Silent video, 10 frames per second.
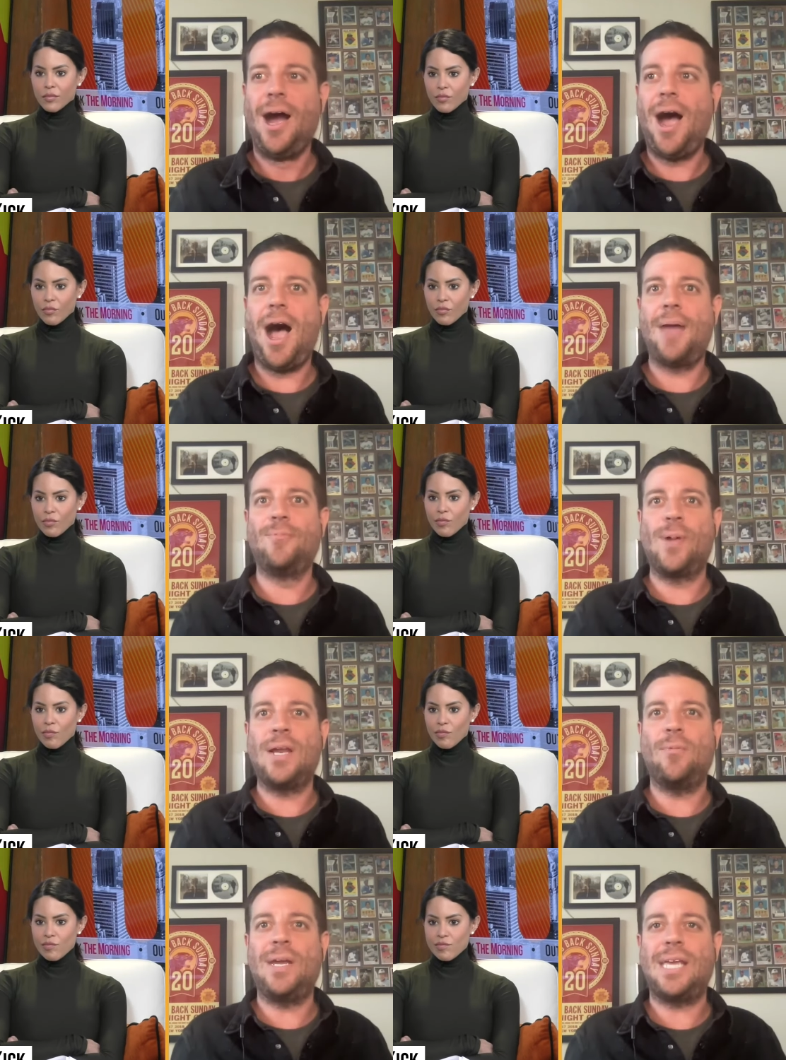Speaker 1: uh,
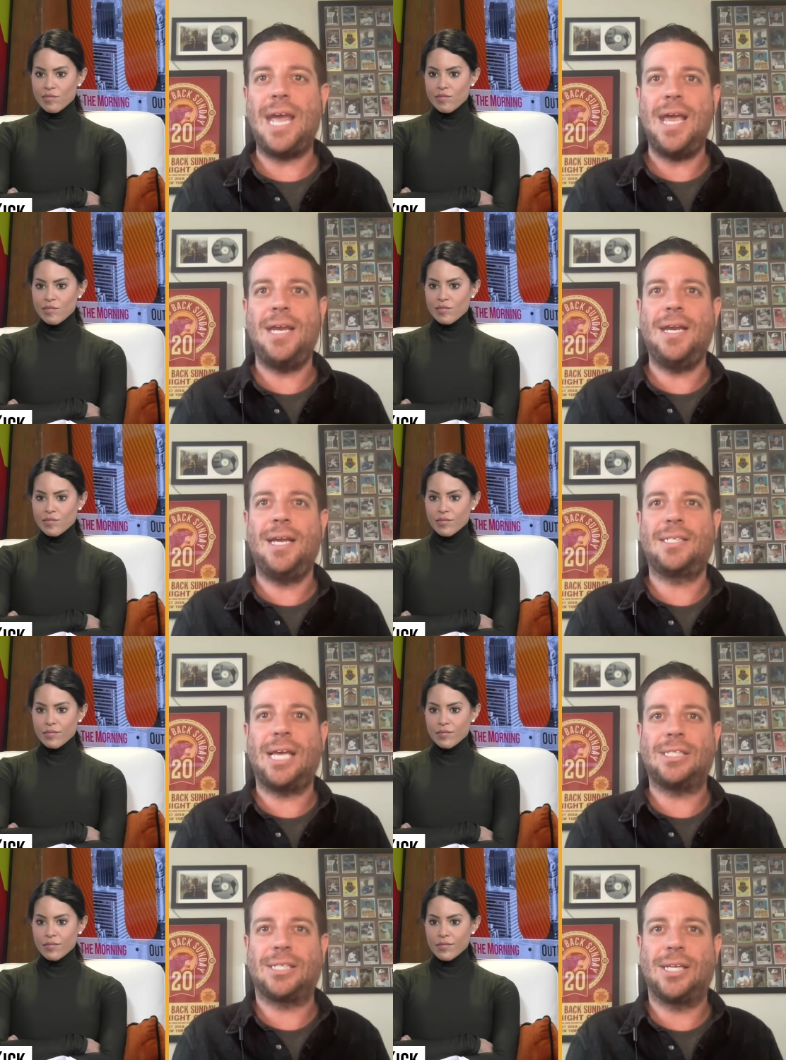we we can't. It's
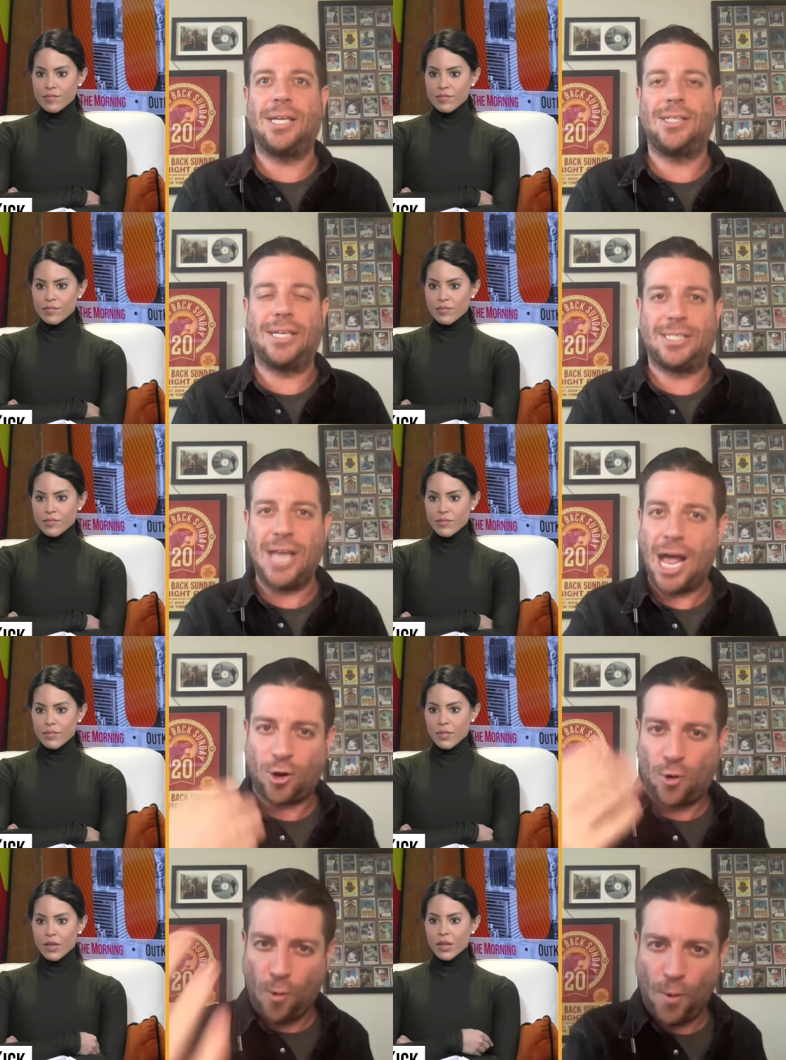it's it's
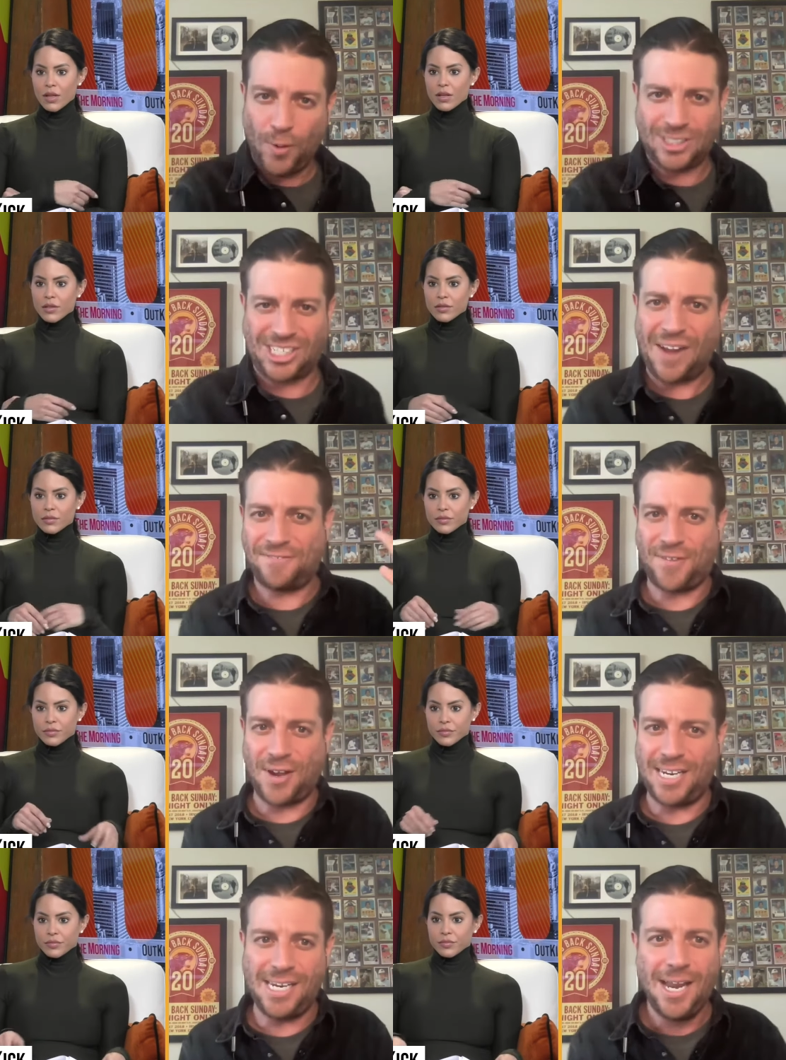not cool. It's not
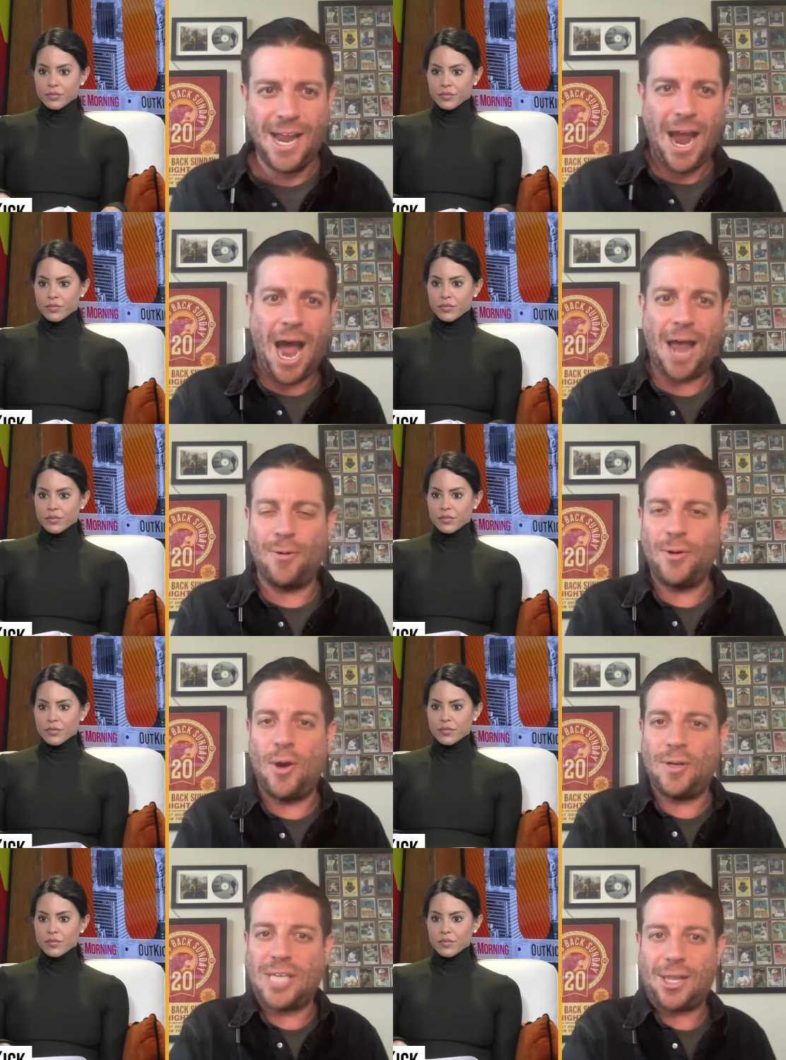funny. I don't
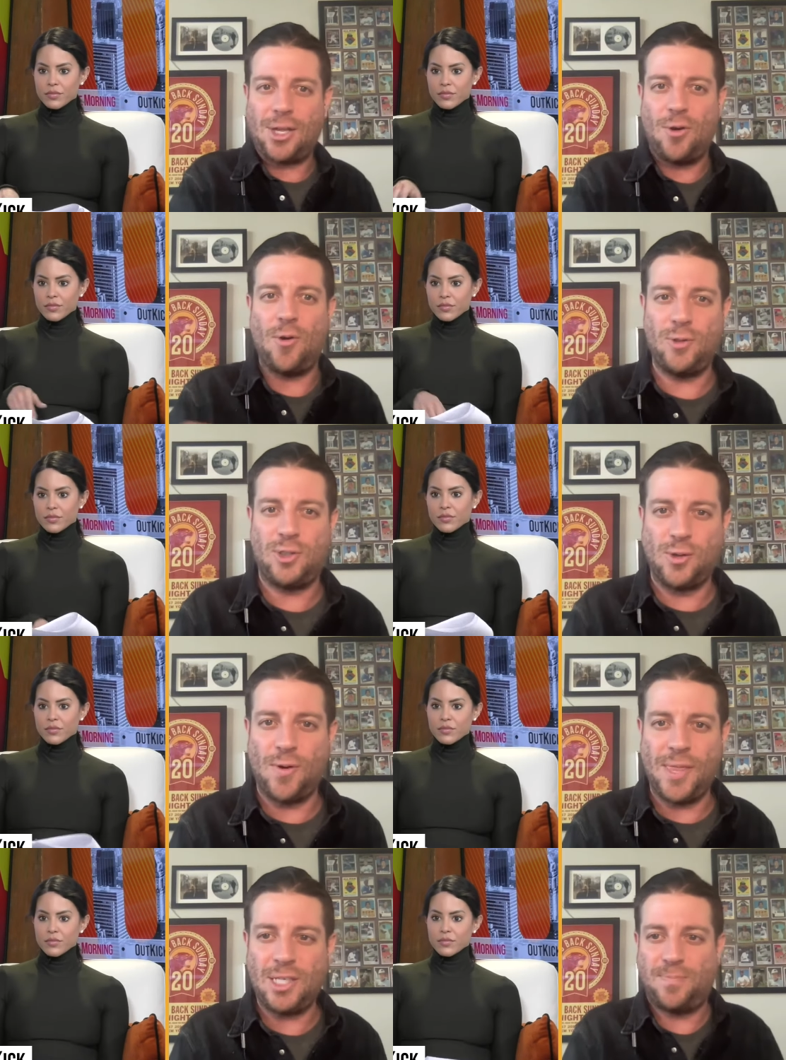know exactly who's
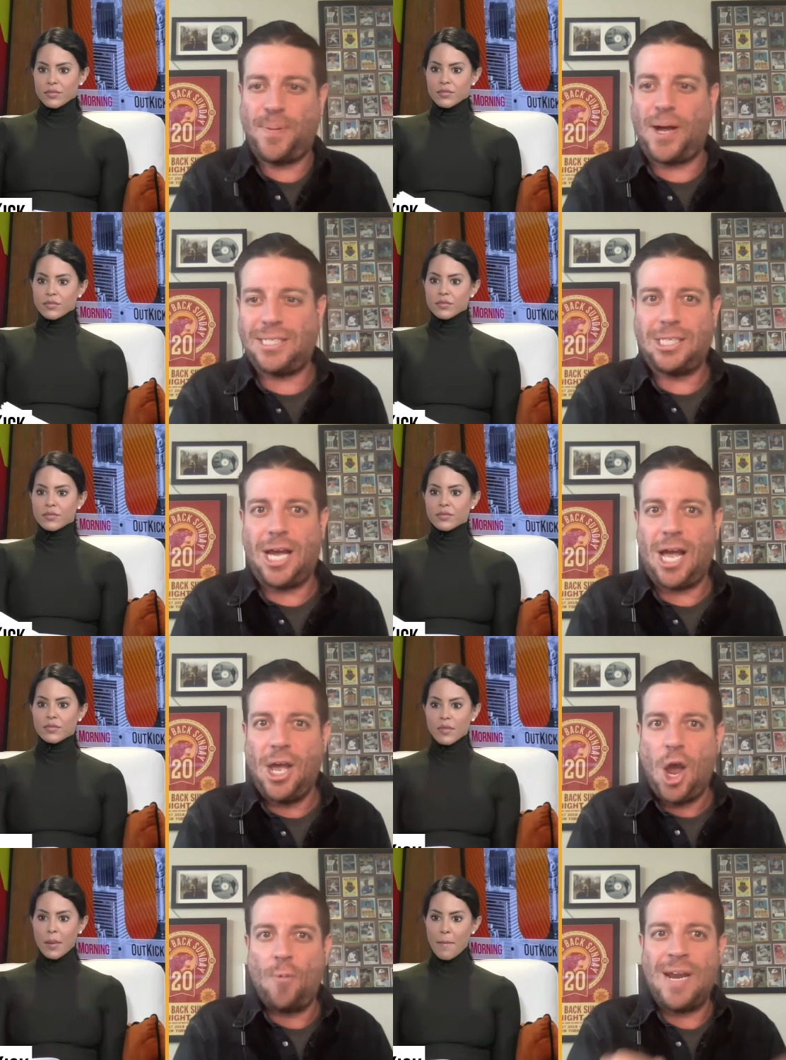doing this, but uh,
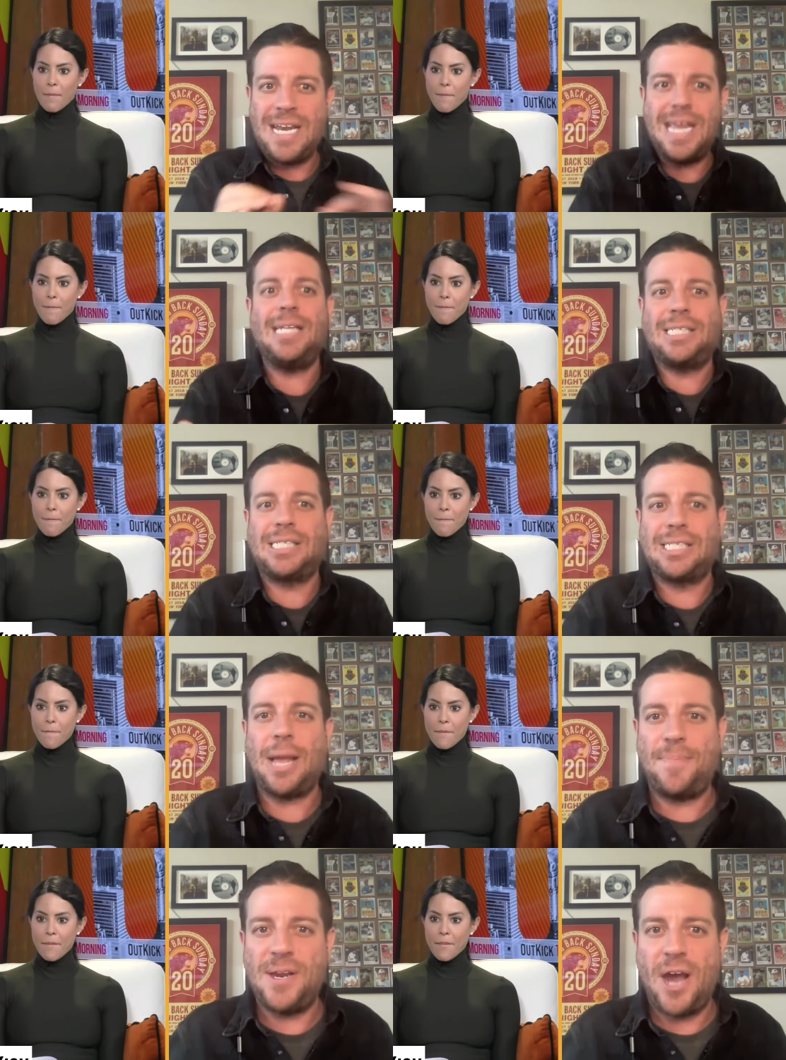we need to
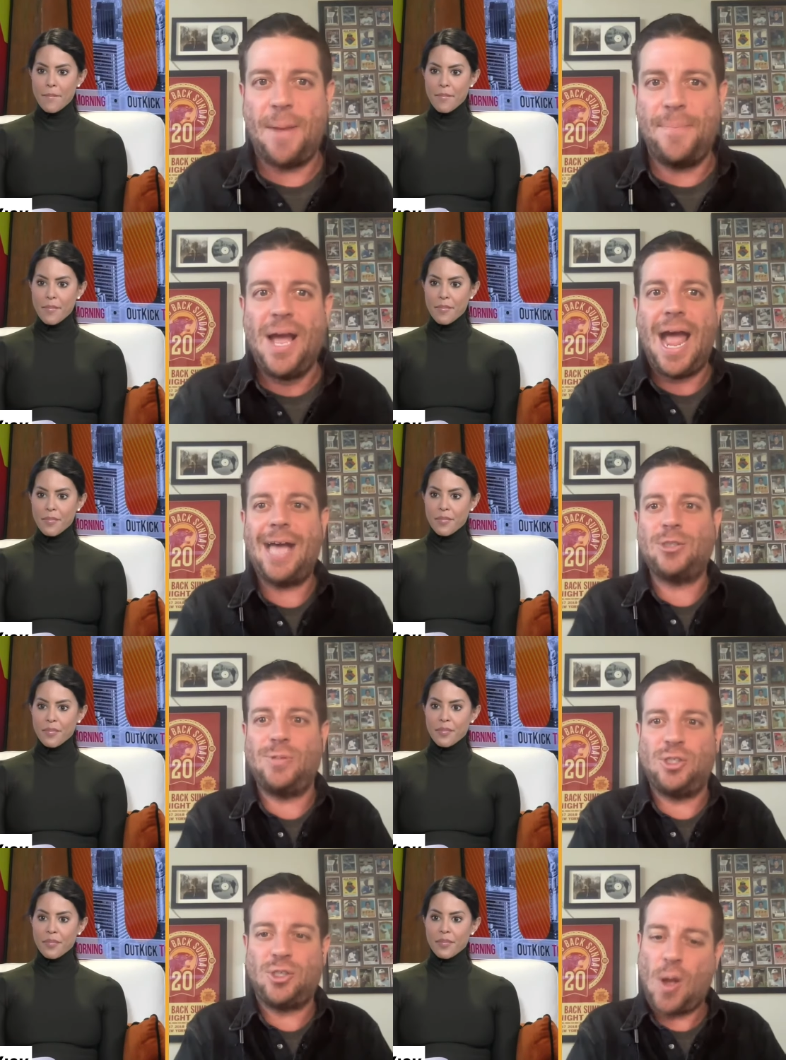step it up, as
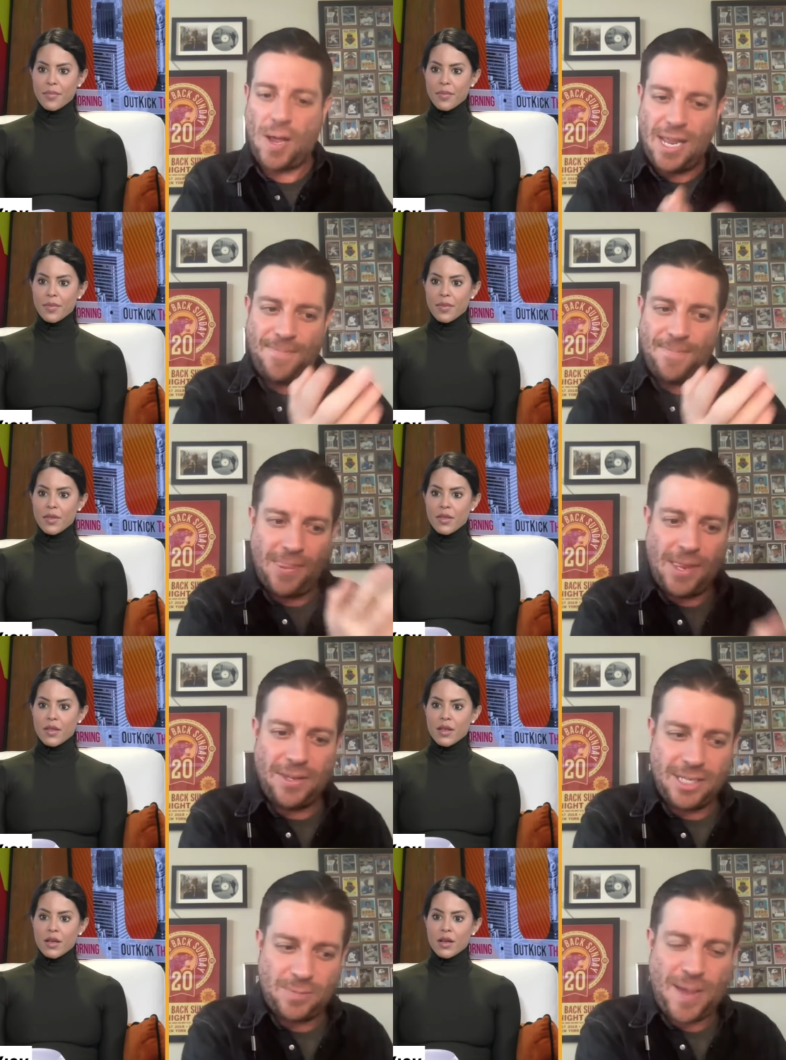we saw even
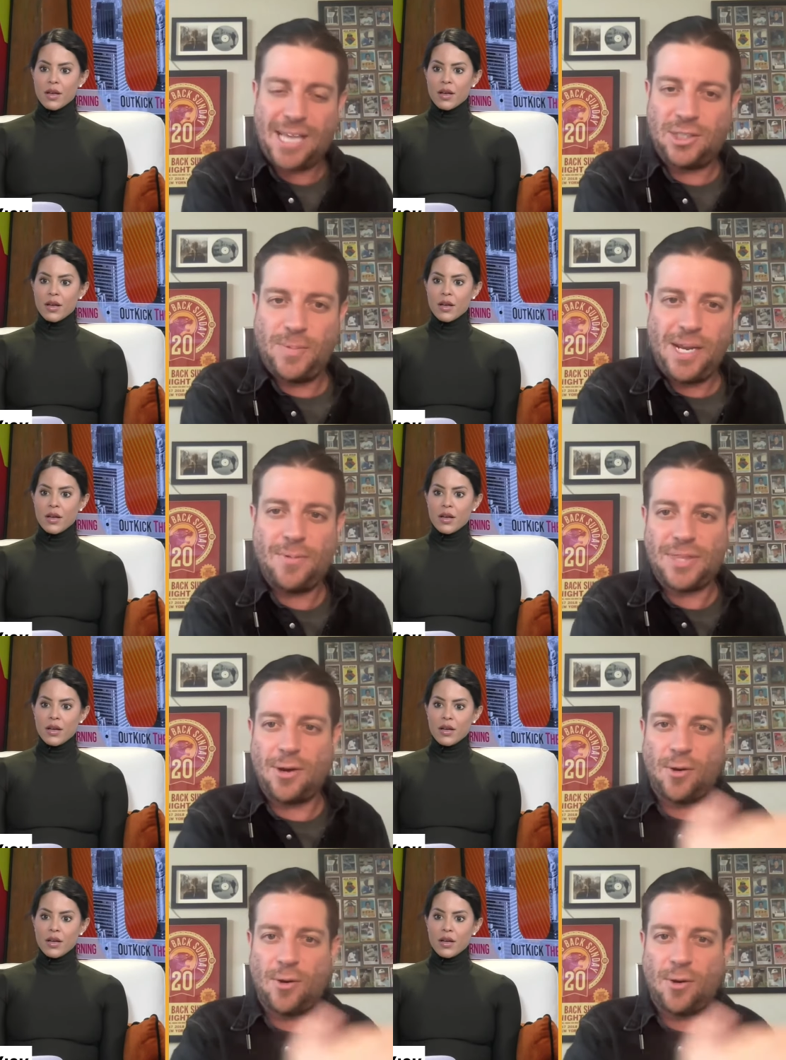this past week with that